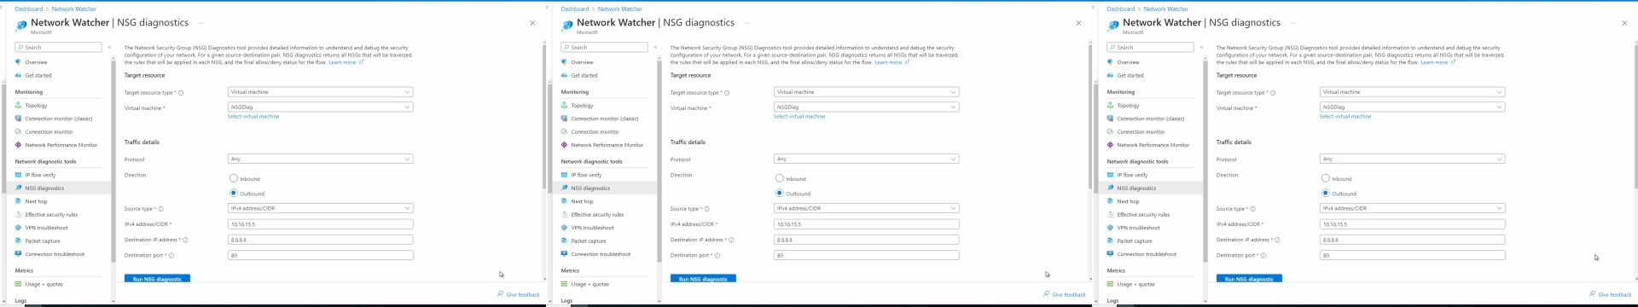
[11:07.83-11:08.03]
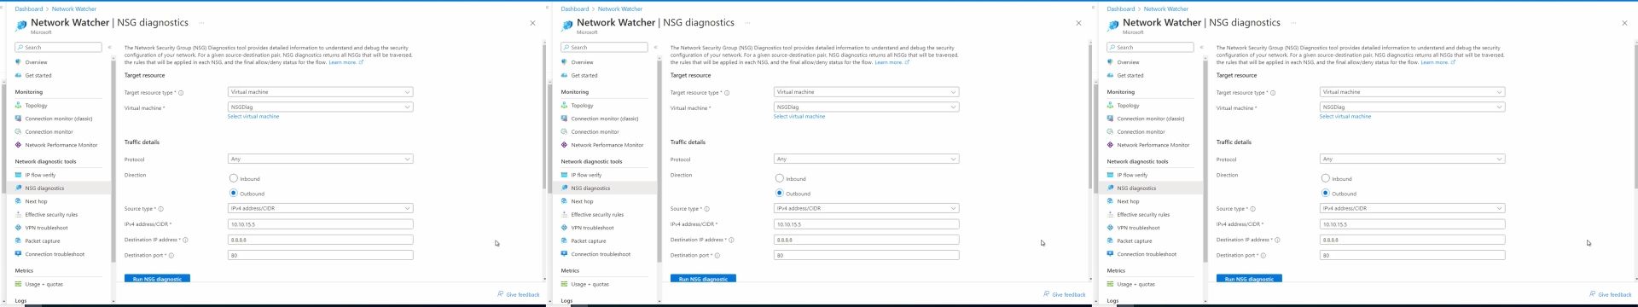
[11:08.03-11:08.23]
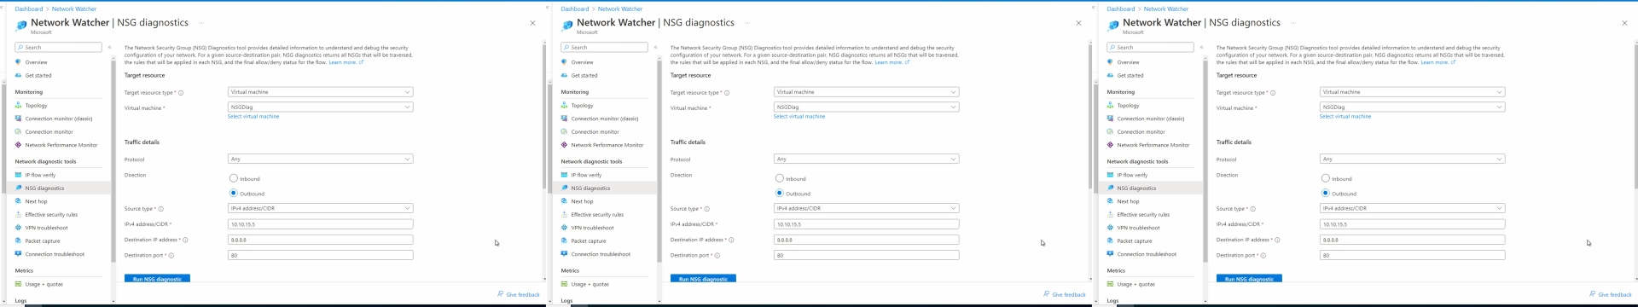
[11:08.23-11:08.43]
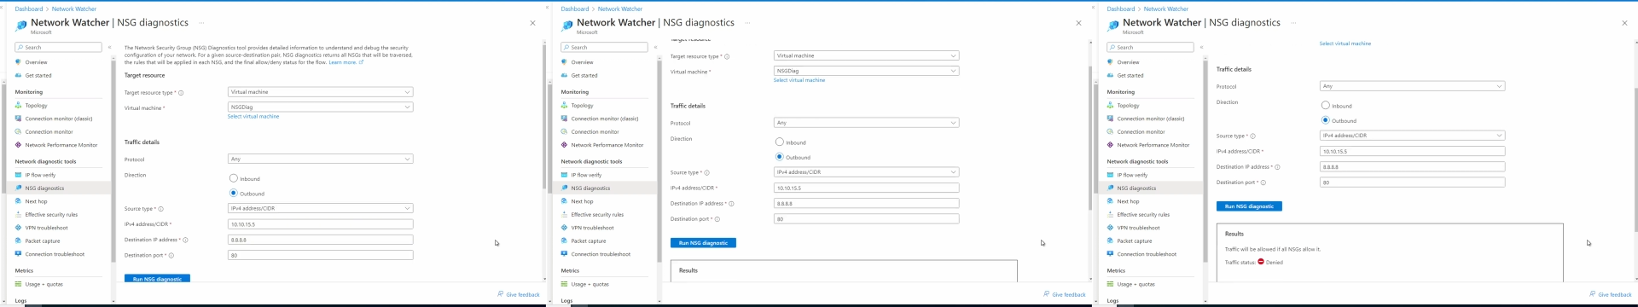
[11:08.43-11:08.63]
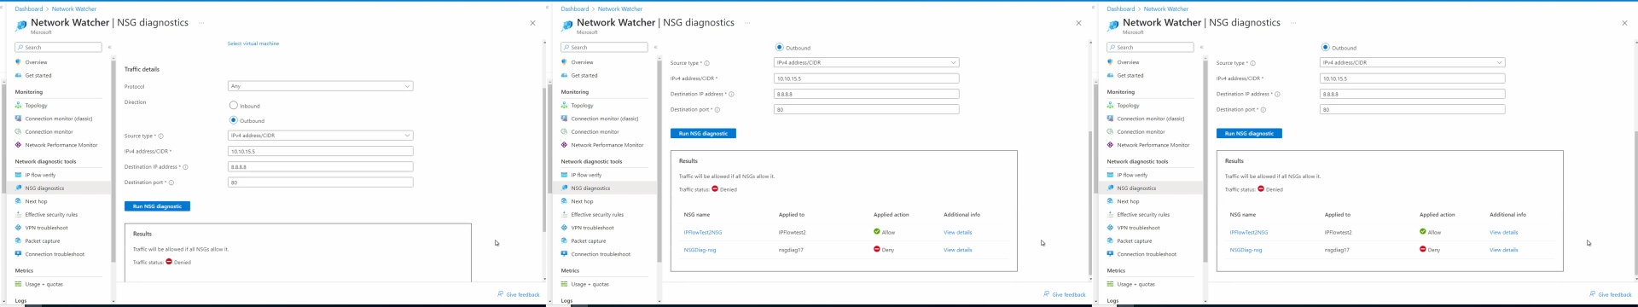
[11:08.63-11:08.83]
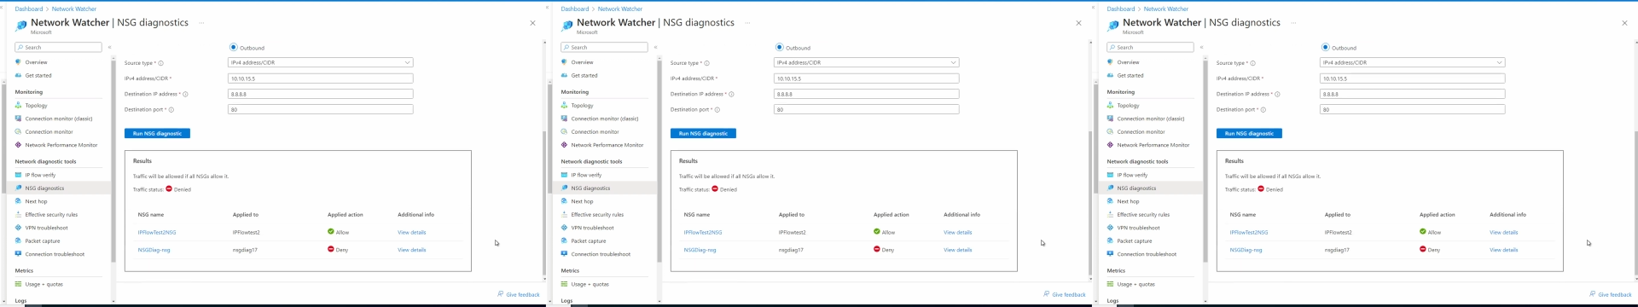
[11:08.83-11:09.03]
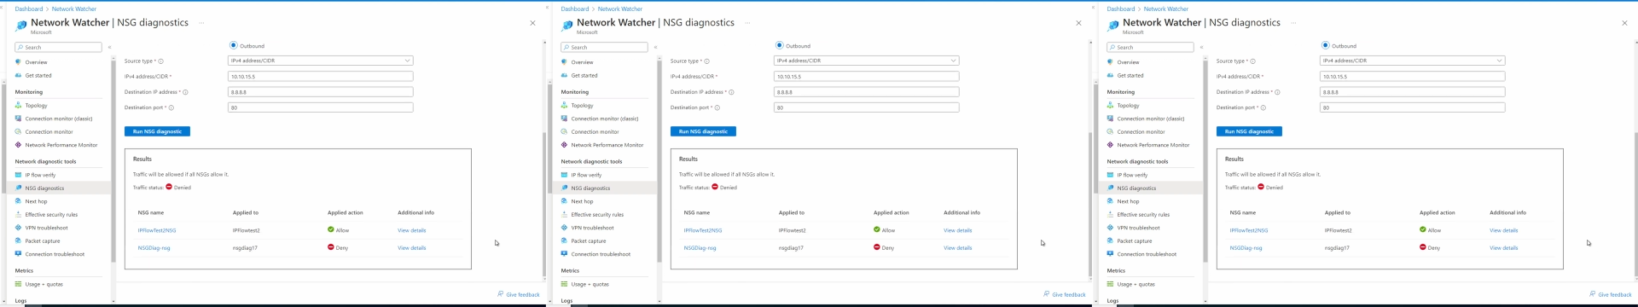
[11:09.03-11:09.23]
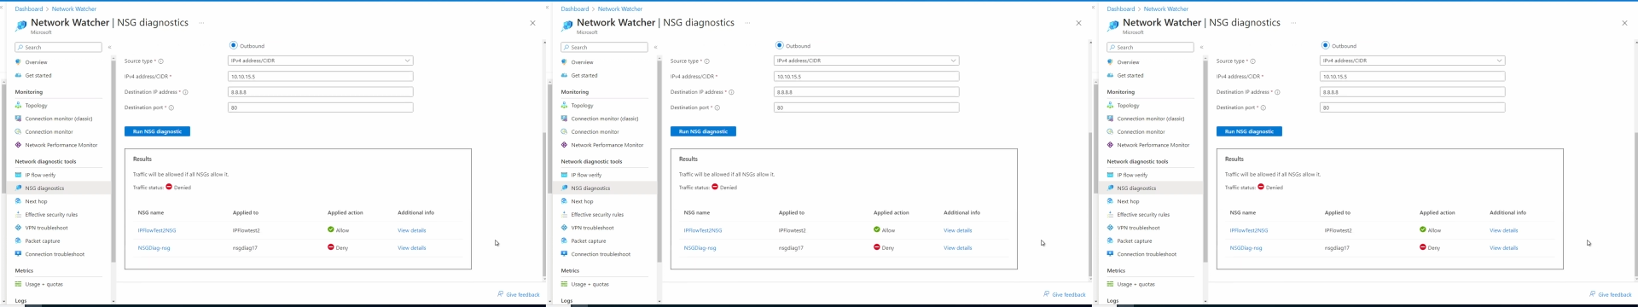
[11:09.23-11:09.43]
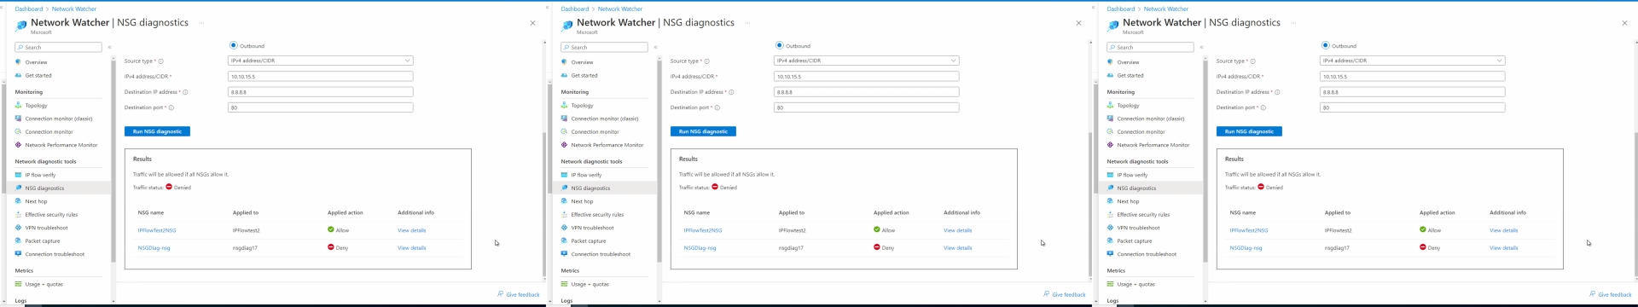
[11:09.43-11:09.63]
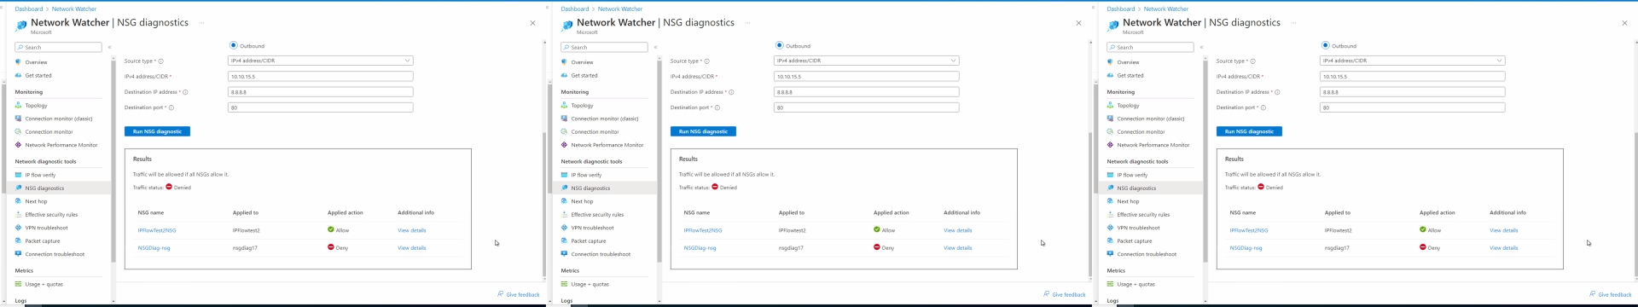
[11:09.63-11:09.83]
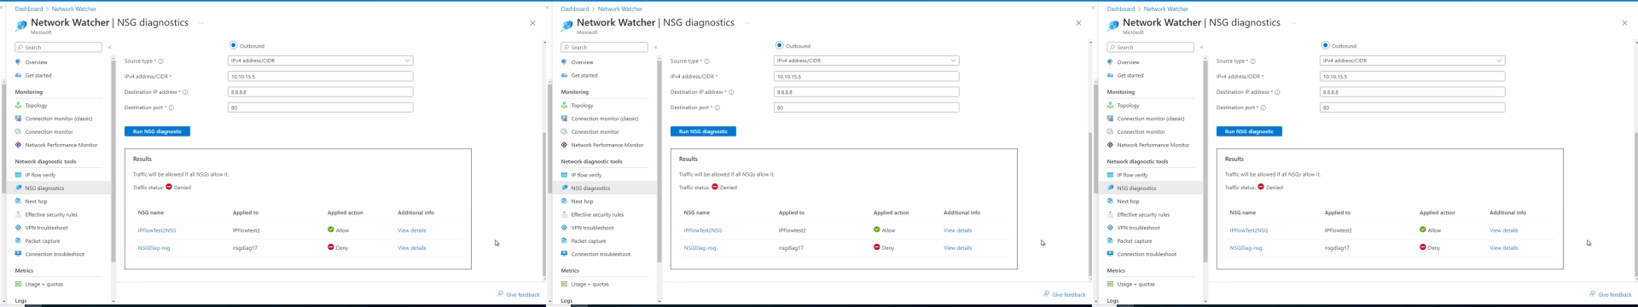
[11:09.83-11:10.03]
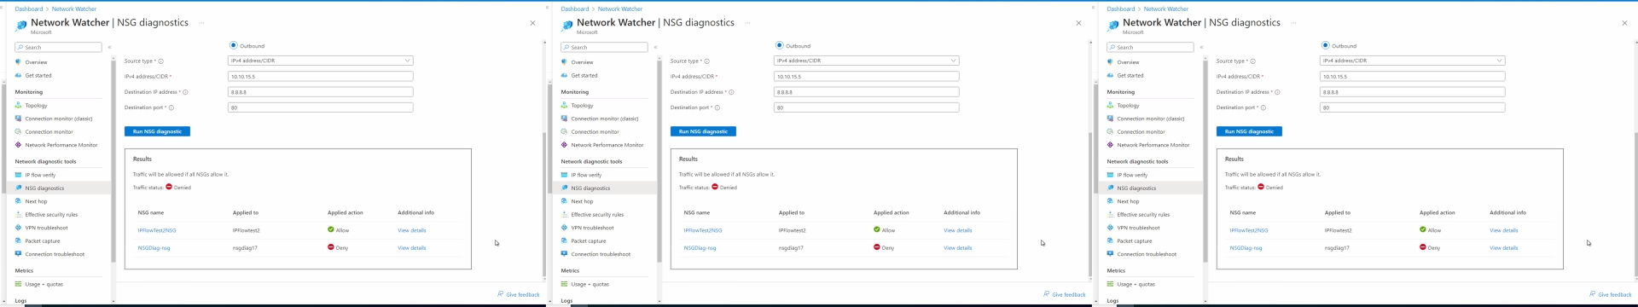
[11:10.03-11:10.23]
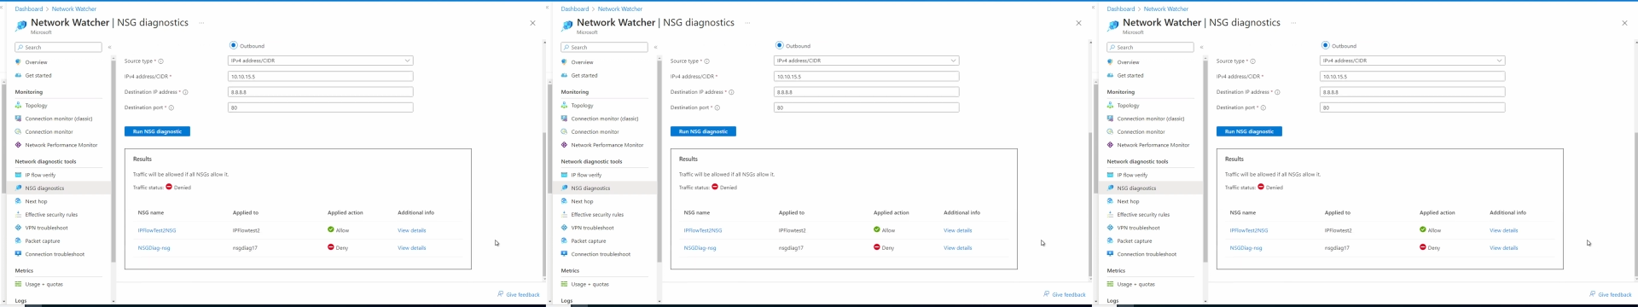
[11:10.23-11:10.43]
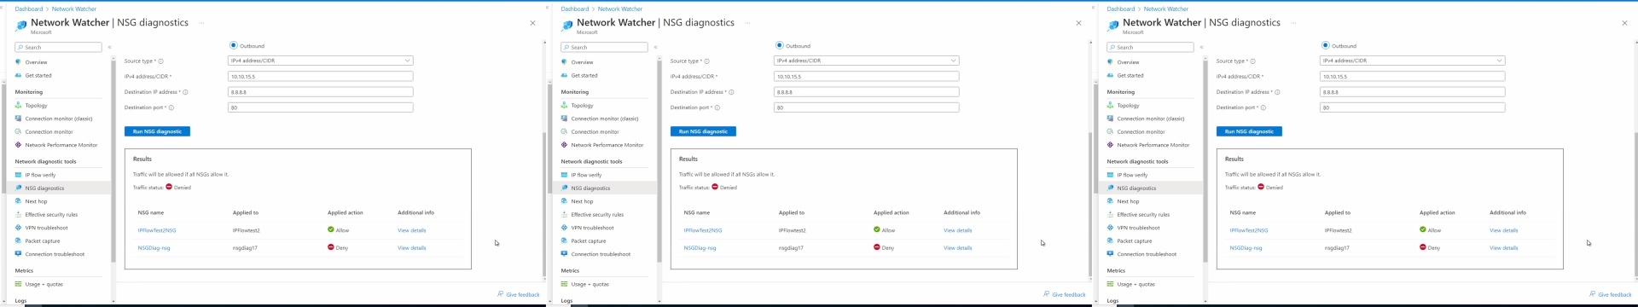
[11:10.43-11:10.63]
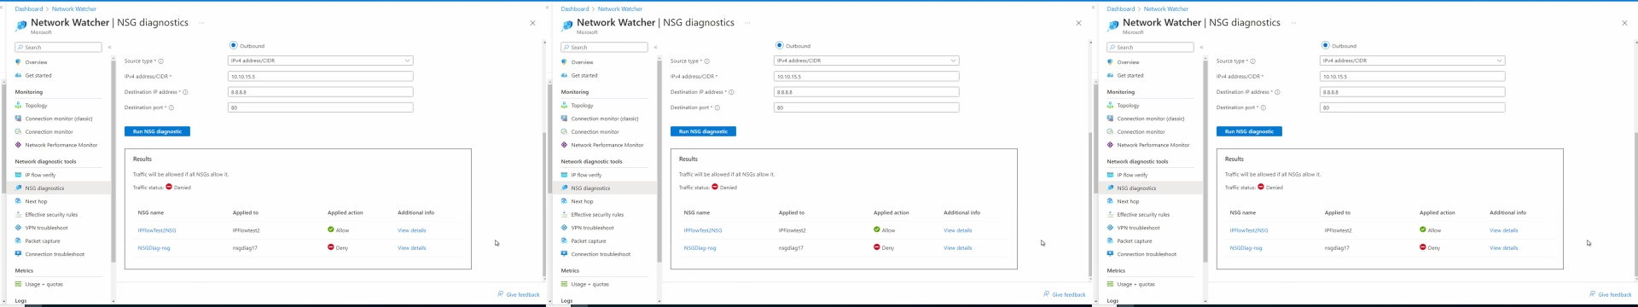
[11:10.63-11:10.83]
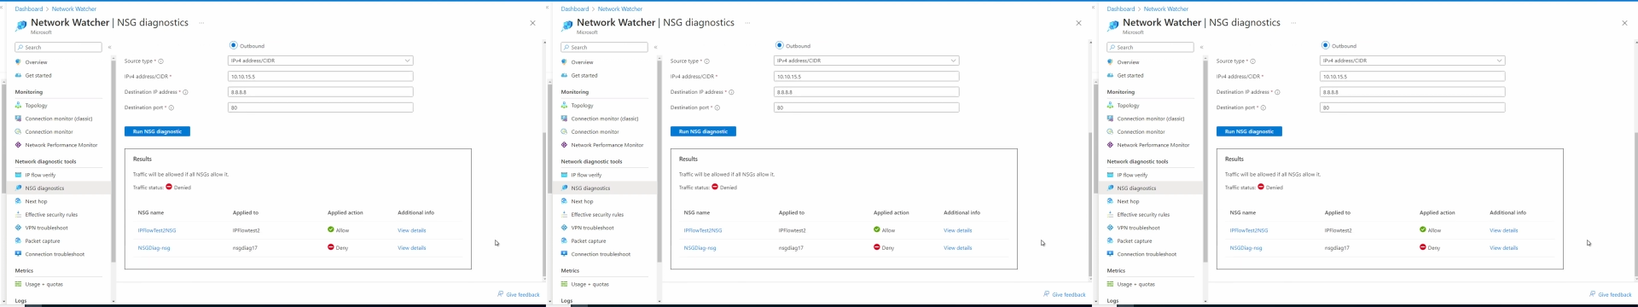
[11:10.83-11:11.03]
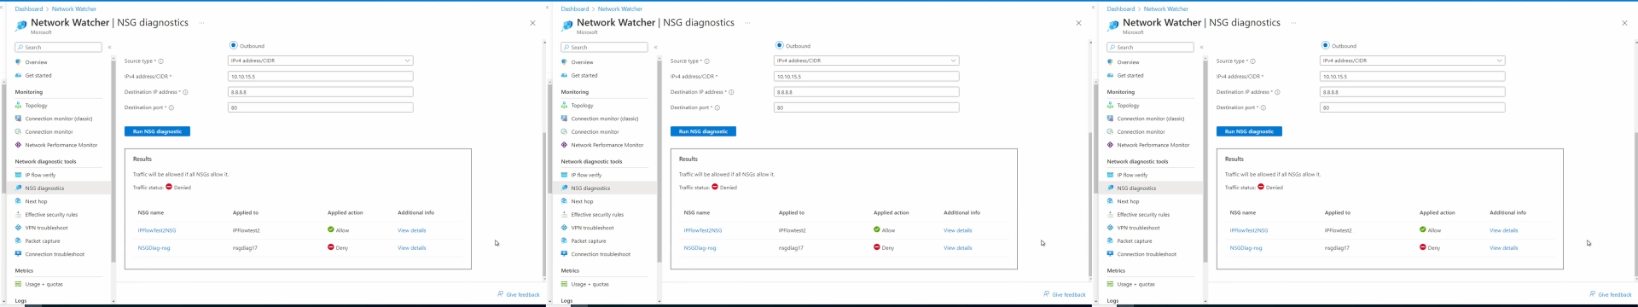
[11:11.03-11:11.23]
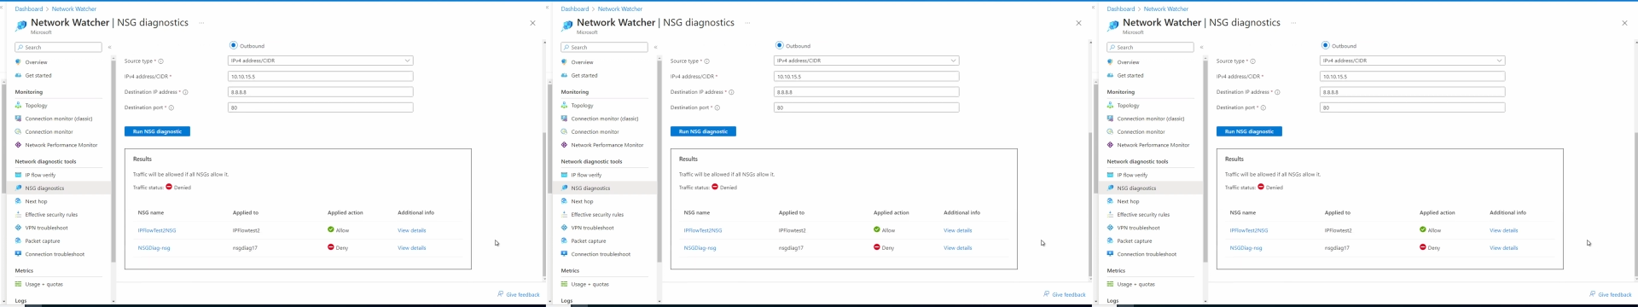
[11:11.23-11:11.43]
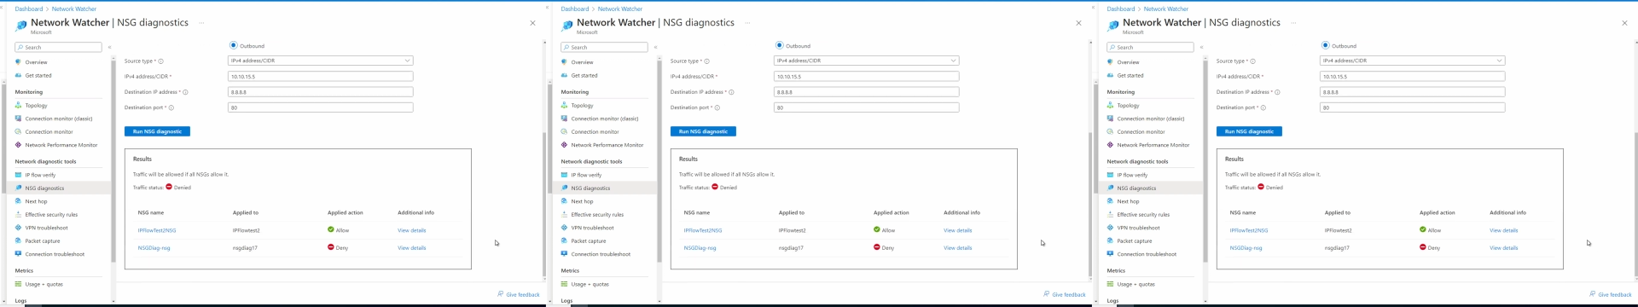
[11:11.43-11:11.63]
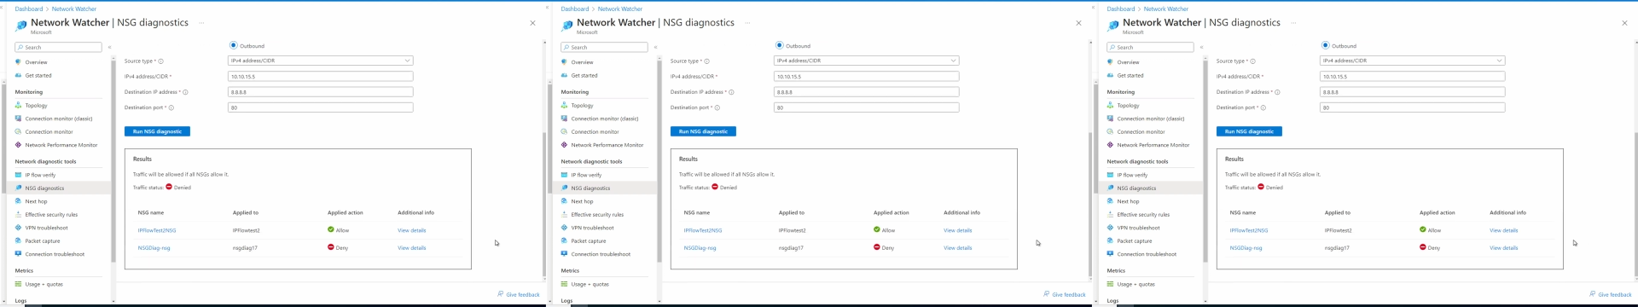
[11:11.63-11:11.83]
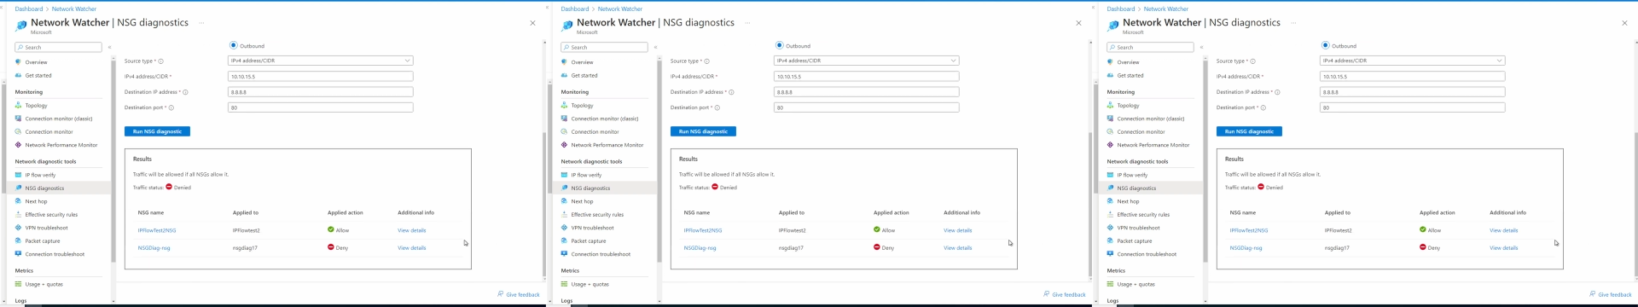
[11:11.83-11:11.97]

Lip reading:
Nobody's mouth can be seen.